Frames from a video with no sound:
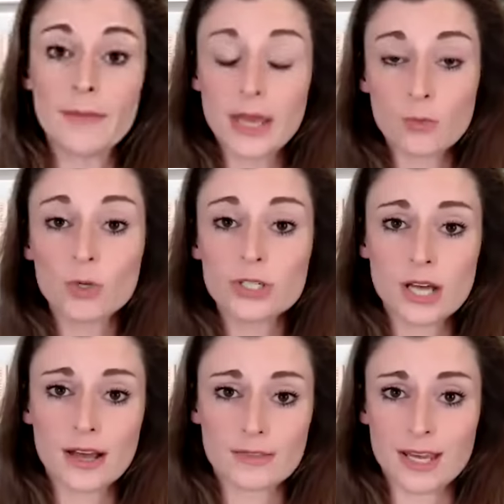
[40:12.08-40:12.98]
It would,
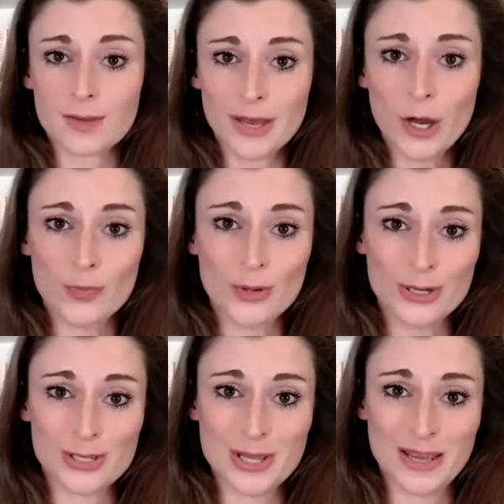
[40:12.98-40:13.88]
I think, be open
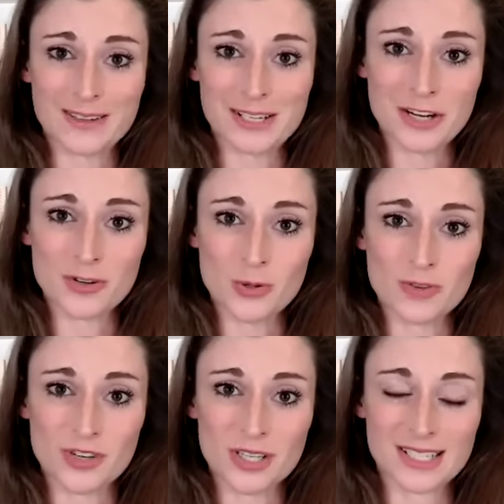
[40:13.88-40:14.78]
to the International Court
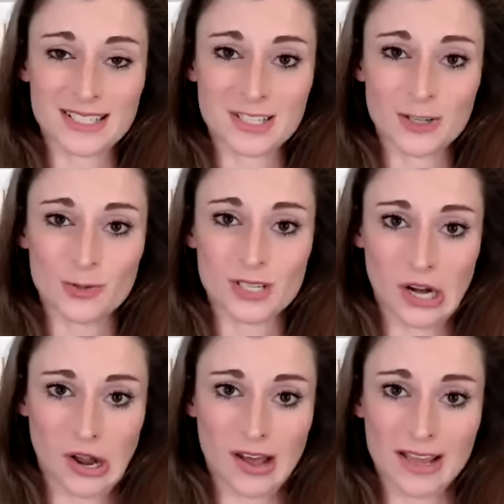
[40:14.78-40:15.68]
of Justice to
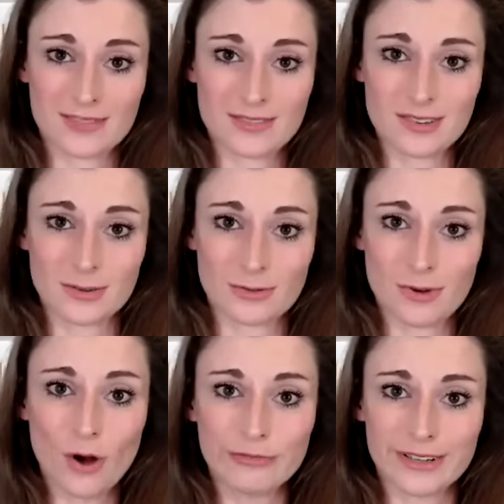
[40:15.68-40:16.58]
decline to
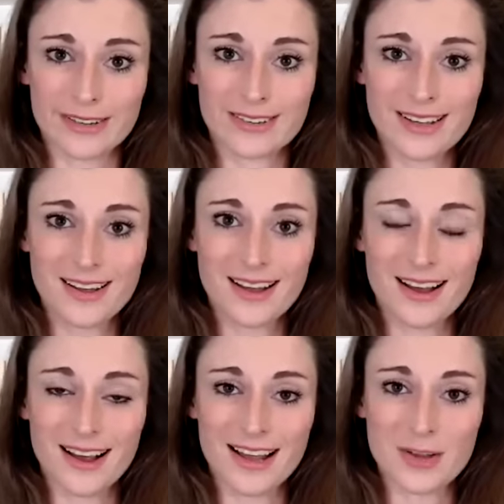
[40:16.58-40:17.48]
offer
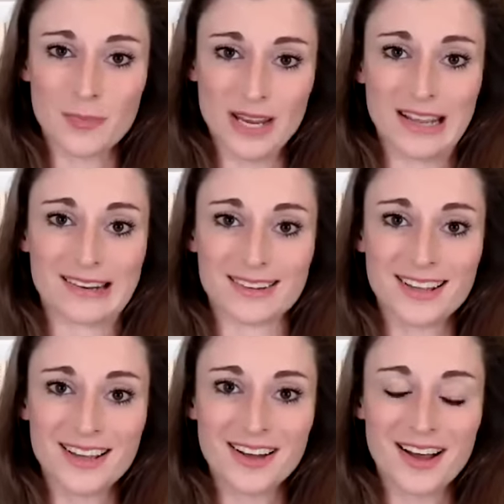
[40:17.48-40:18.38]
an opinion
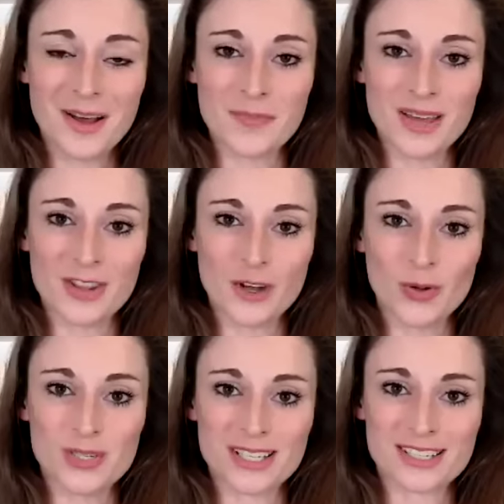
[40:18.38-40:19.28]
in the
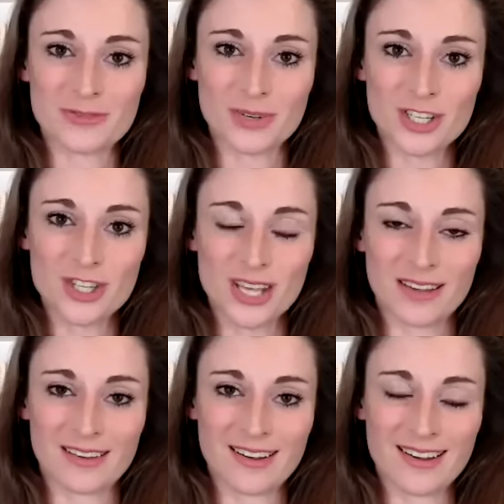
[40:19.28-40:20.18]
context in which
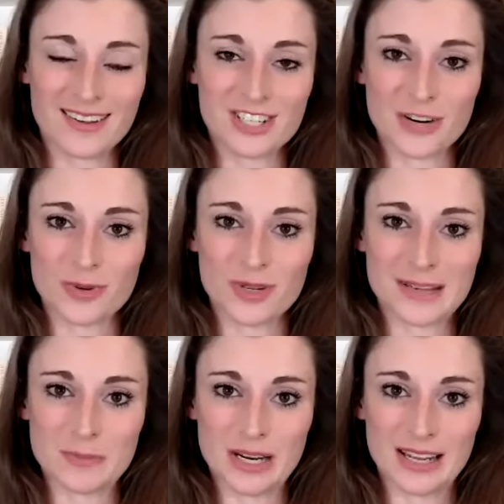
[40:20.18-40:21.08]
the General
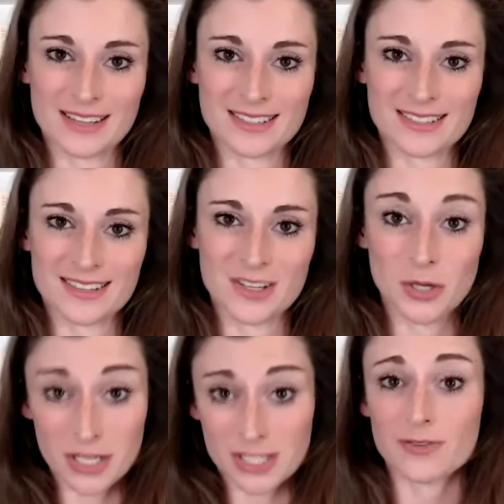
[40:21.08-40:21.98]
Assembly has
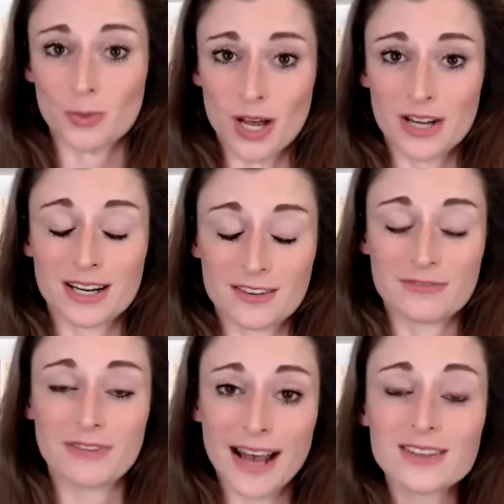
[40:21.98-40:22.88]
asked for one. And in
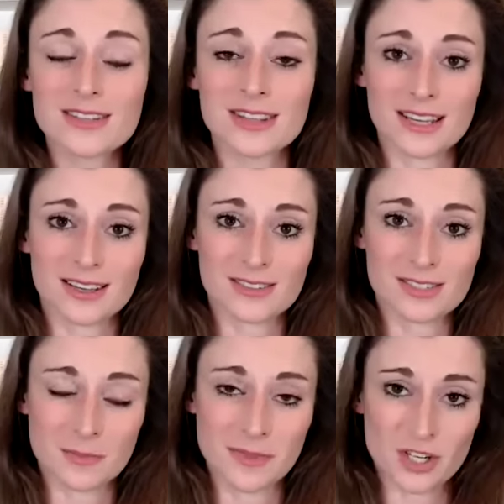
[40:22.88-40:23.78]
fact, the
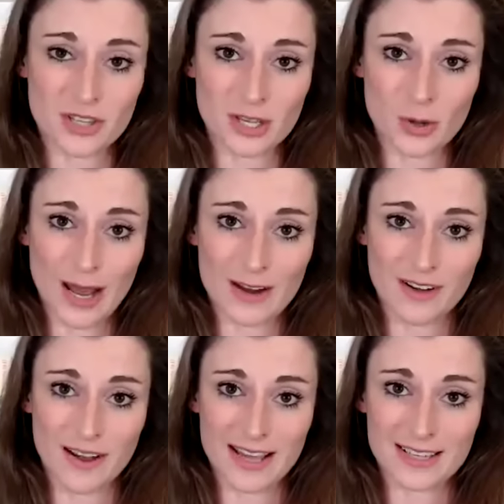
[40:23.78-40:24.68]
submission that
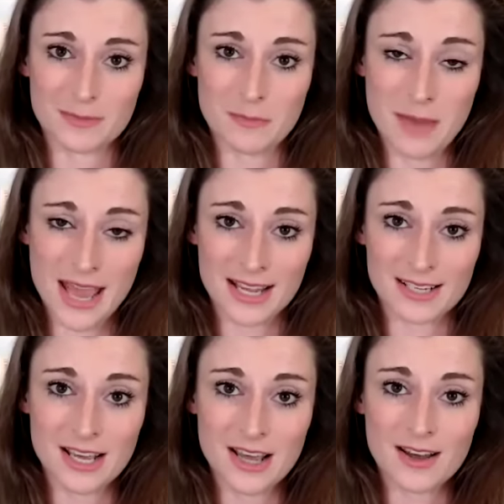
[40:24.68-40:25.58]
UKLFI has
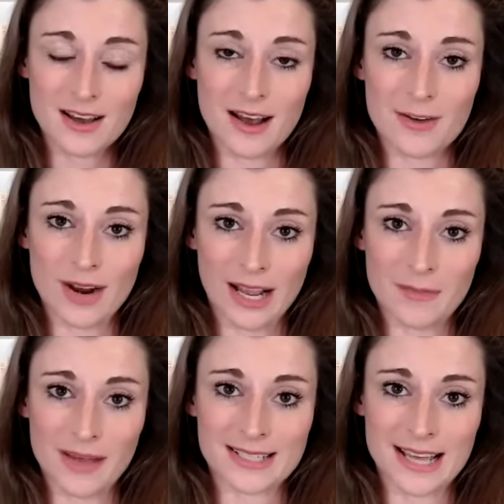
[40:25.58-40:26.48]
made
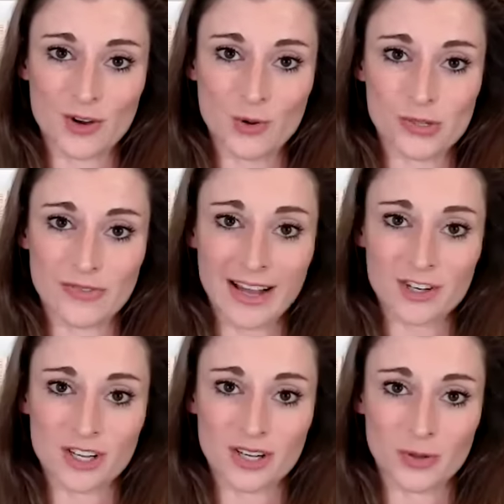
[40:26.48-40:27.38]
recommends that course of
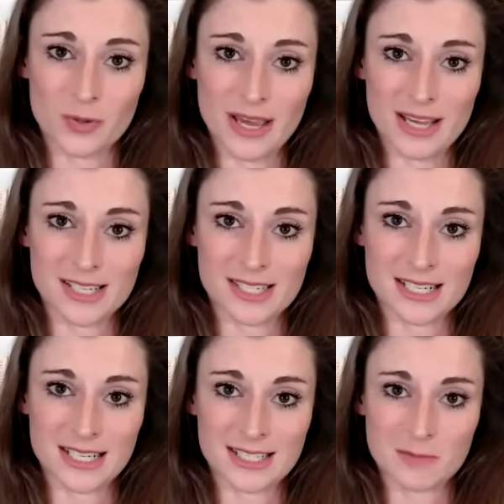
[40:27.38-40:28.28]
action on the basis
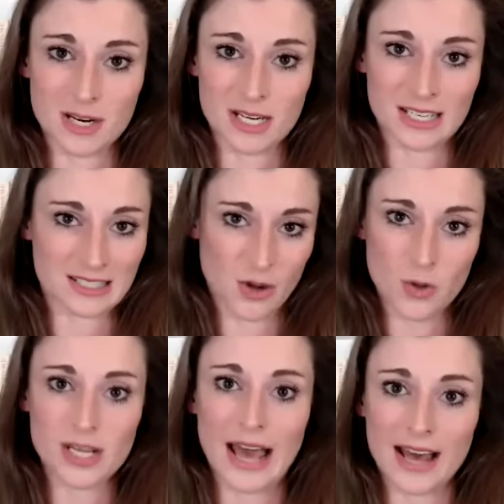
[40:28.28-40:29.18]
that it simply does
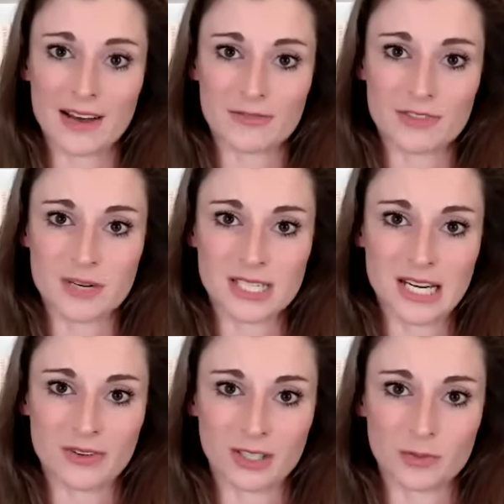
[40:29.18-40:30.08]
not have the
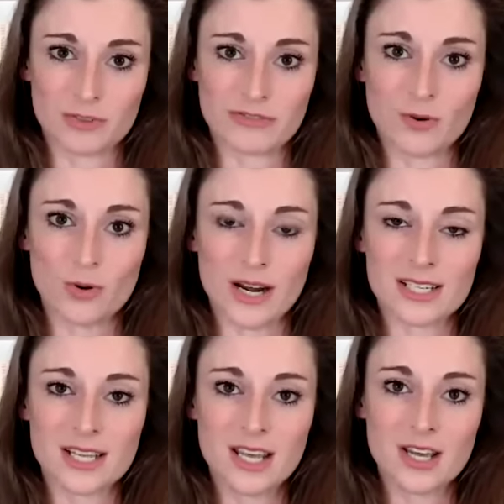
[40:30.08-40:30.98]
material before
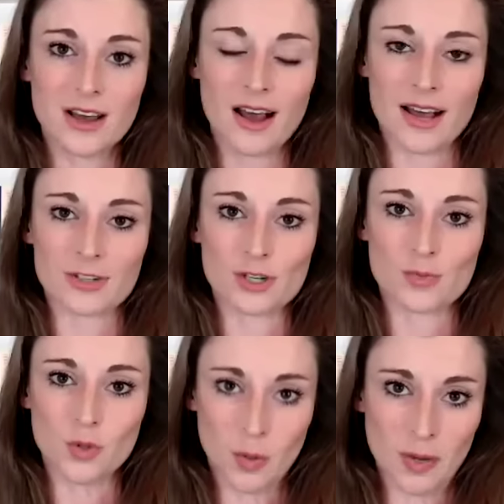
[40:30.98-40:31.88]
it to
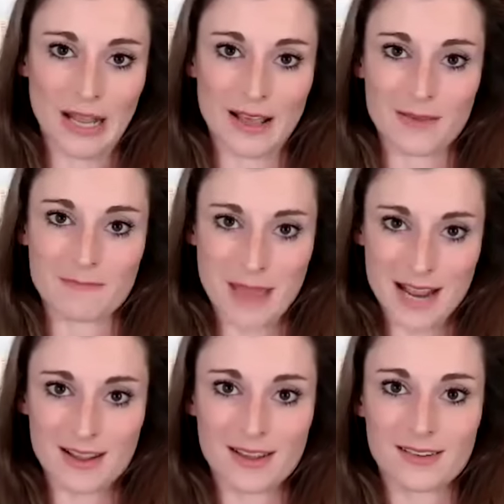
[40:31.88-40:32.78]
properly
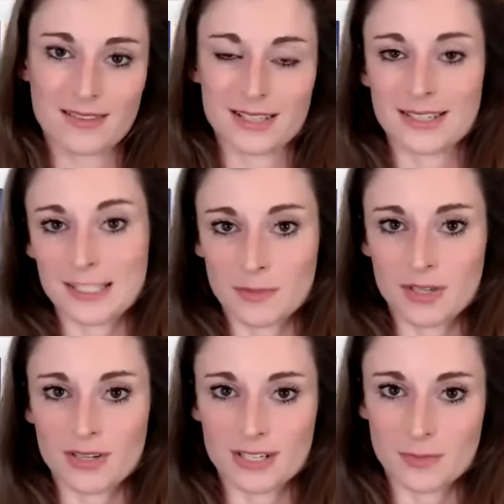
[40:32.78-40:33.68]
make the
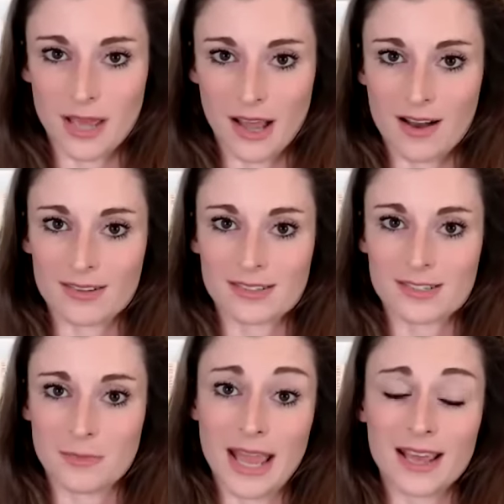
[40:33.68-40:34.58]
assessment that it's being asked
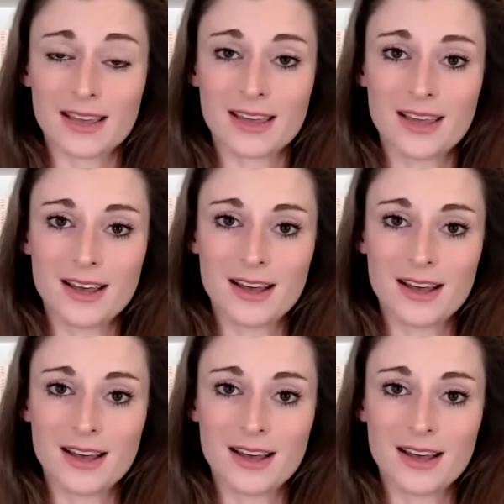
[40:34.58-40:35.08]
to make.